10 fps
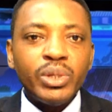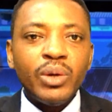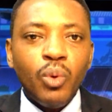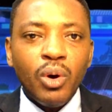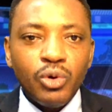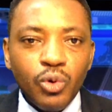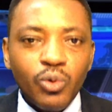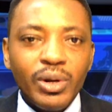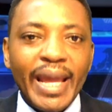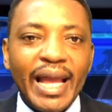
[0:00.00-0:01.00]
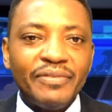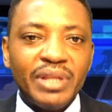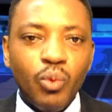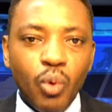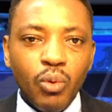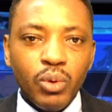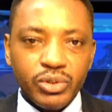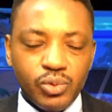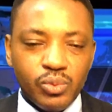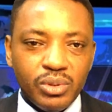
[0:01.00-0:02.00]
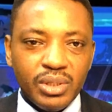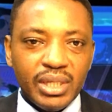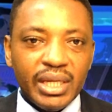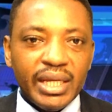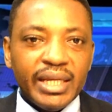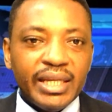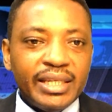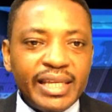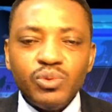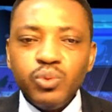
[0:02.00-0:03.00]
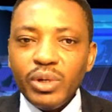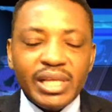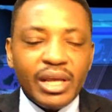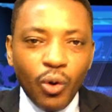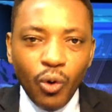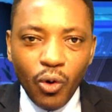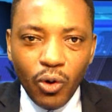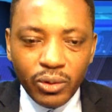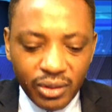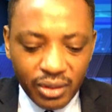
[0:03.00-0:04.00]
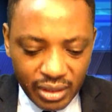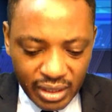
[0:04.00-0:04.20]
would the world look like after World War II? This was the whole